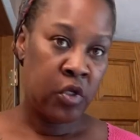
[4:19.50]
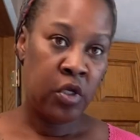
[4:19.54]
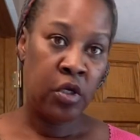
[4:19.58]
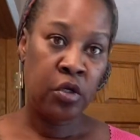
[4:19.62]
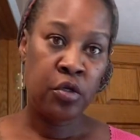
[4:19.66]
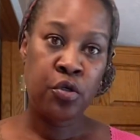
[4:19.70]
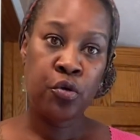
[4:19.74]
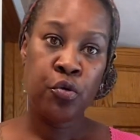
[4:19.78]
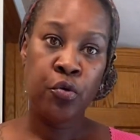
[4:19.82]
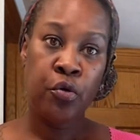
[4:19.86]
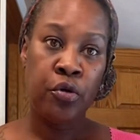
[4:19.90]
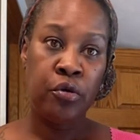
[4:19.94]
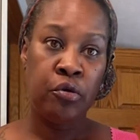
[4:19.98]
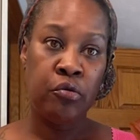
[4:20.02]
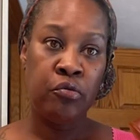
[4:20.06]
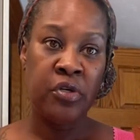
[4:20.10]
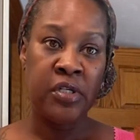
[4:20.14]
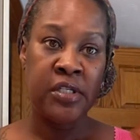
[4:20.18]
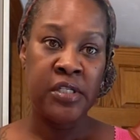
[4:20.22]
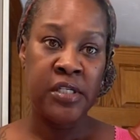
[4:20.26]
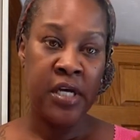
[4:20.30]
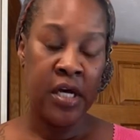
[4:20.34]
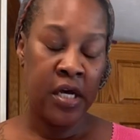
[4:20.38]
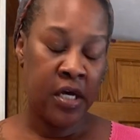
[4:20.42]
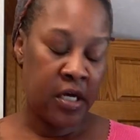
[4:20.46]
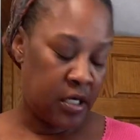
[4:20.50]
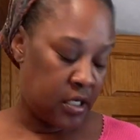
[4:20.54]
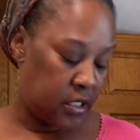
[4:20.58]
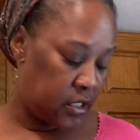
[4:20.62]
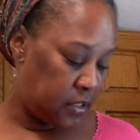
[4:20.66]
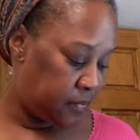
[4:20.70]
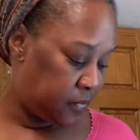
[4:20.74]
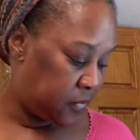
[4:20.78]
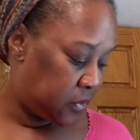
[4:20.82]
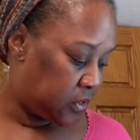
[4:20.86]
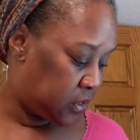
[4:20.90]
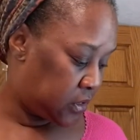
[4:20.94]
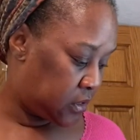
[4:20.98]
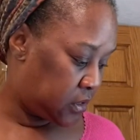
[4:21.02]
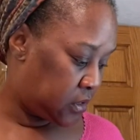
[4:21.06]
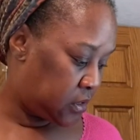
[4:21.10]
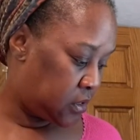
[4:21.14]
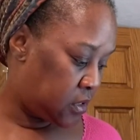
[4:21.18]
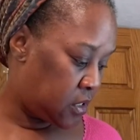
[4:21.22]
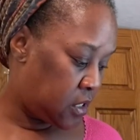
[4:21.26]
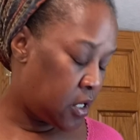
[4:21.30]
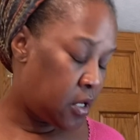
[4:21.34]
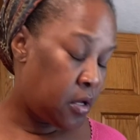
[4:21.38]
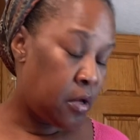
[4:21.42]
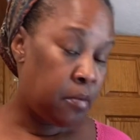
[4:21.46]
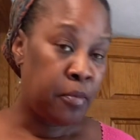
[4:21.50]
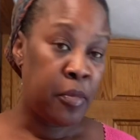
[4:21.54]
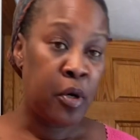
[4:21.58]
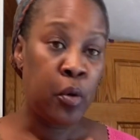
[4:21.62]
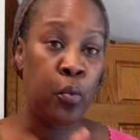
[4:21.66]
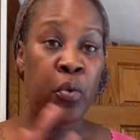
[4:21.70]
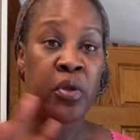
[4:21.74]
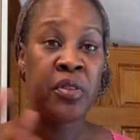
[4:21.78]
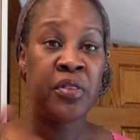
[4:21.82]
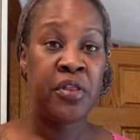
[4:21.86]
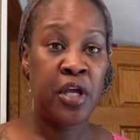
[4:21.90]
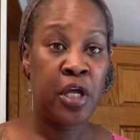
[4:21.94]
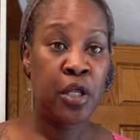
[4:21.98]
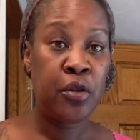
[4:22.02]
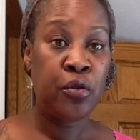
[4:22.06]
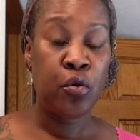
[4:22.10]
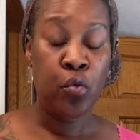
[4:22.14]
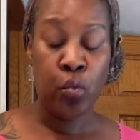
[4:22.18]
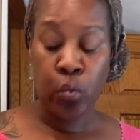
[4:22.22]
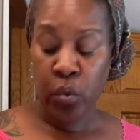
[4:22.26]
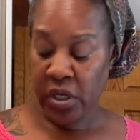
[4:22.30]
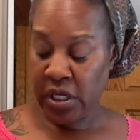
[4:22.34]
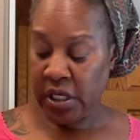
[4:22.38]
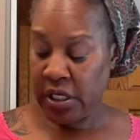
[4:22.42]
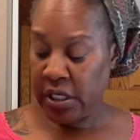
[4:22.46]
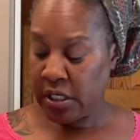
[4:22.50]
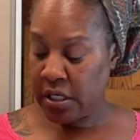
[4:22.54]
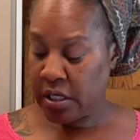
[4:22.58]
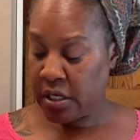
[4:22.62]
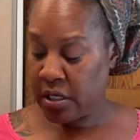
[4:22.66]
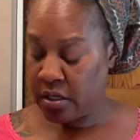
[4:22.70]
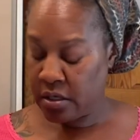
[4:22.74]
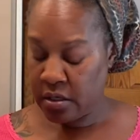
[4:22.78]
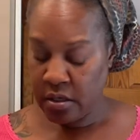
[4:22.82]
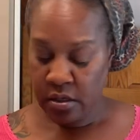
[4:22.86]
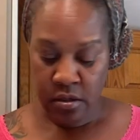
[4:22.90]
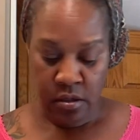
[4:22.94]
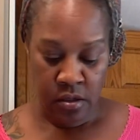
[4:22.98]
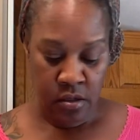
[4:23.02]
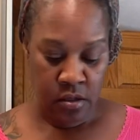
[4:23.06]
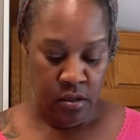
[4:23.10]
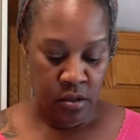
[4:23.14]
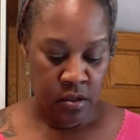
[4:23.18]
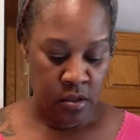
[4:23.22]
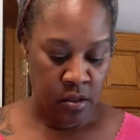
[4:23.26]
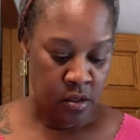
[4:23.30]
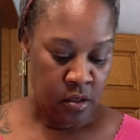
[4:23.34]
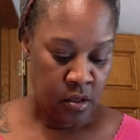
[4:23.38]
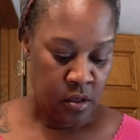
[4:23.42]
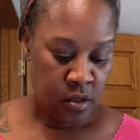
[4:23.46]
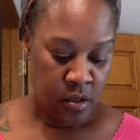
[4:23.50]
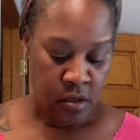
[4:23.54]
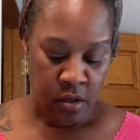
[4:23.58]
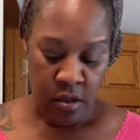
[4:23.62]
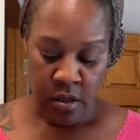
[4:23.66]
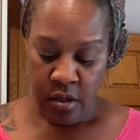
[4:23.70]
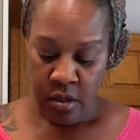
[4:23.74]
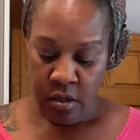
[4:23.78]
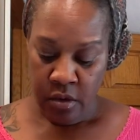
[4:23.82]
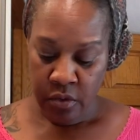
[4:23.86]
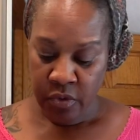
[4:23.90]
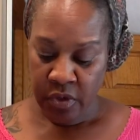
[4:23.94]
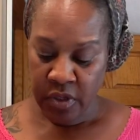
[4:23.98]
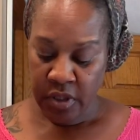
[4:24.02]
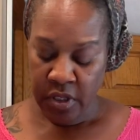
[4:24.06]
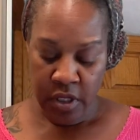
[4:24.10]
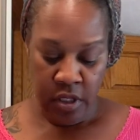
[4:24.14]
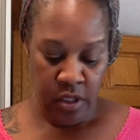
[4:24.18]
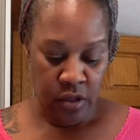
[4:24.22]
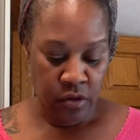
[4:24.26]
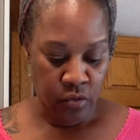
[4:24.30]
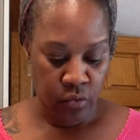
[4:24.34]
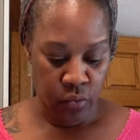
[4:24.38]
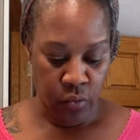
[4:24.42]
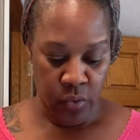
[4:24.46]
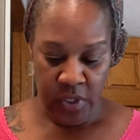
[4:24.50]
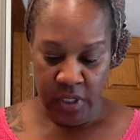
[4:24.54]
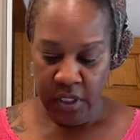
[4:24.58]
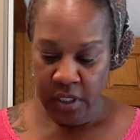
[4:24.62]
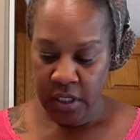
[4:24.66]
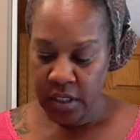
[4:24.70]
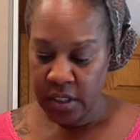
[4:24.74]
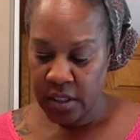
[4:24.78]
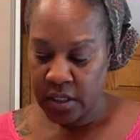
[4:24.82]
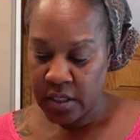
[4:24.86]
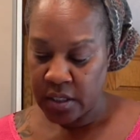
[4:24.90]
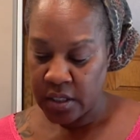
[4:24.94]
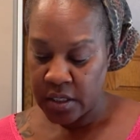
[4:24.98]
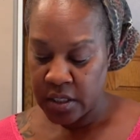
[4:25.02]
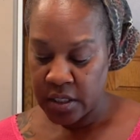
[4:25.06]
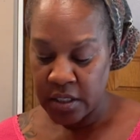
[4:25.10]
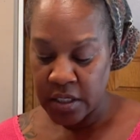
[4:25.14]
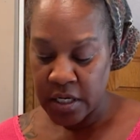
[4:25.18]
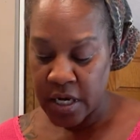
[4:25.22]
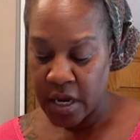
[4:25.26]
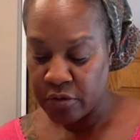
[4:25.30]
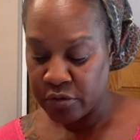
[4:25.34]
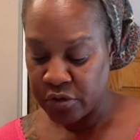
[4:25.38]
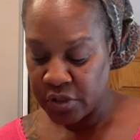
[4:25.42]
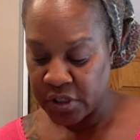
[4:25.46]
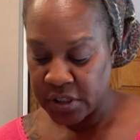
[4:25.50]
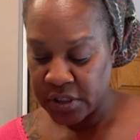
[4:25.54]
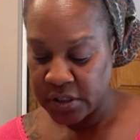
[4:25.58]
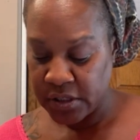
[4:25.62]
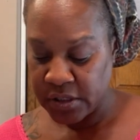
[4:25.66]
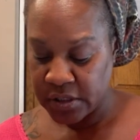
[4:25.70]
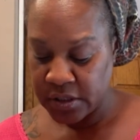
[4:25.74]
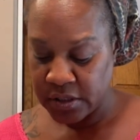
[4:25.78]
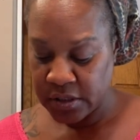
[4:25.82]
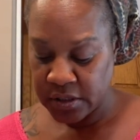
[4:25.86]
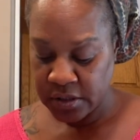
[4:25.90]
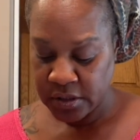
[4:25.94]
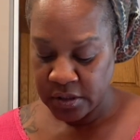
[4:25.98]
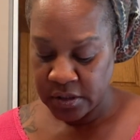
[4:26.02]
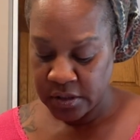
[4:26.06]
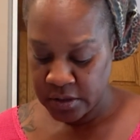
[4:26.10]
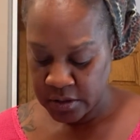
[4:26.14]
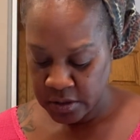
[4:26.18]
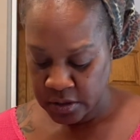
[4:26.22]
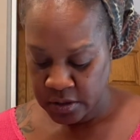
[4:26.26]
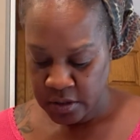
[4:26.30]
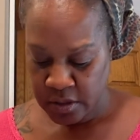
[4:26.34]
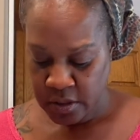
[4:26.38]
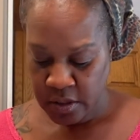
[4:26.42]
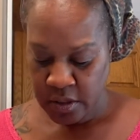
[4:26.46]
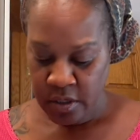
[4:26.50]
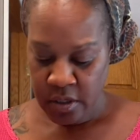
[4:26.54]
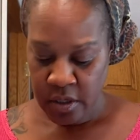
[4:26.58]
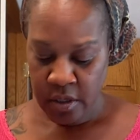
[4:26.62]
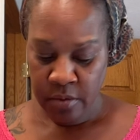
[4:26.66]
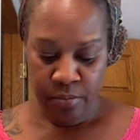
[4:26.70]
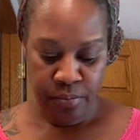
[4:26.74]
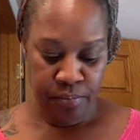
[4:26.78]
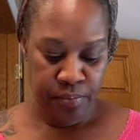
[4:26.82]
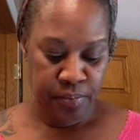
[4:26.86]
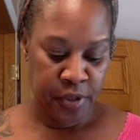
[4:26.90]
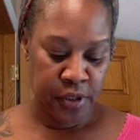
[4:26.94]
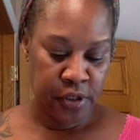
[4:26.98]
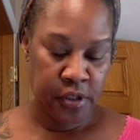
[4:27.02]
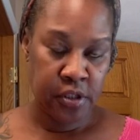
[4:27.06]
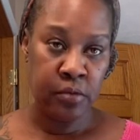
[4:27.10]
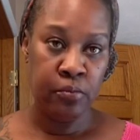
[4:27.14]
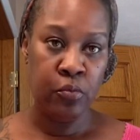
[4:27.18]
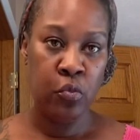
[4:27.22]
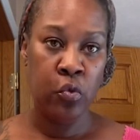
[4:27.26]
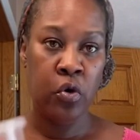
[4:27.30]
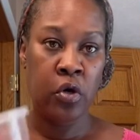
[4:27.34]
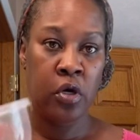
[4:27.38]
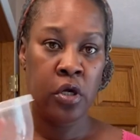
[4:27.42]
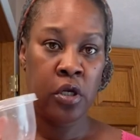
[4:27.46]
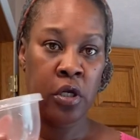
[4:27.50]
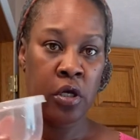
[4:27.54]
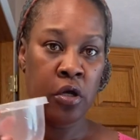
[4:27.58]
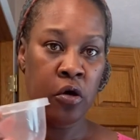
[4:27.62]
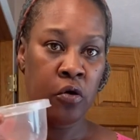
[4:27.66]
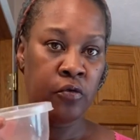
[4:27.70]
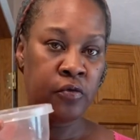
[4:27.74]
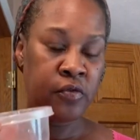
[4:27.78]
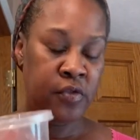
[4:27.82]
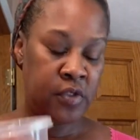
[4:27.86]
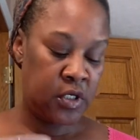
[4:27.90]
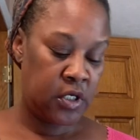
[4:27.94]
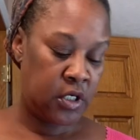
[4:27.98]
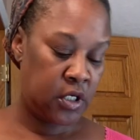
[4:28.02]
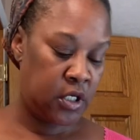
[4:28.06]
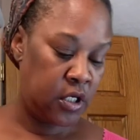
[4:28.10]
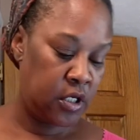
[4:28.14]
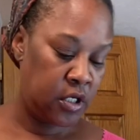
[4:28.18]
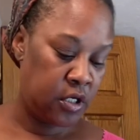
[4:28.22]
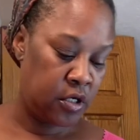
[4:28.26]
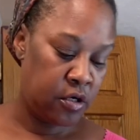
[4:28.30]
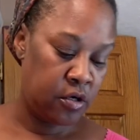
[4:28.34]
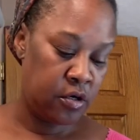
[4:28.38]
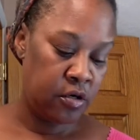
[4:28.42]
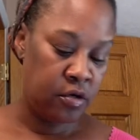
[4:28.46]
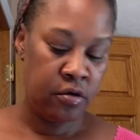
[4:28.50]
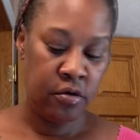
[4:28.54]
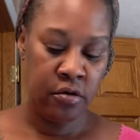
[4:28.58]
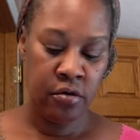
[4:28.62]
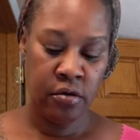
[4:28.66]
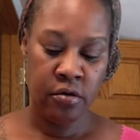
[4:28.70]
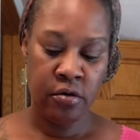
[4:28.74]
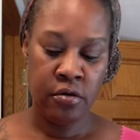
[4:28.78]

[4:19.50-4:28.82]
2 or 3 times. But within the week, and then I'll just put some more clothes in here